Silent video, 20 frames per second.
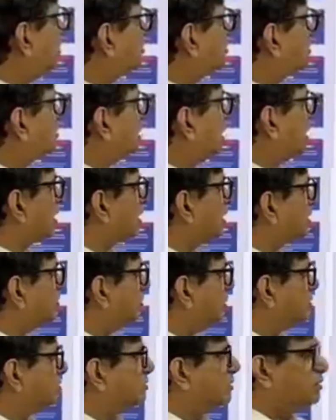of the target
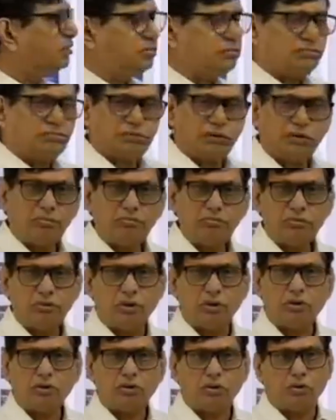vessel from
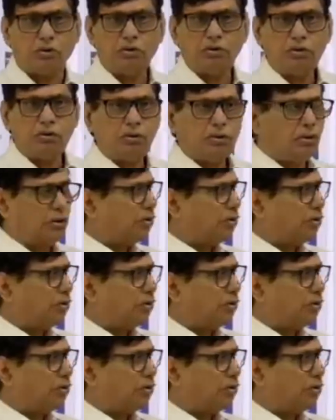your own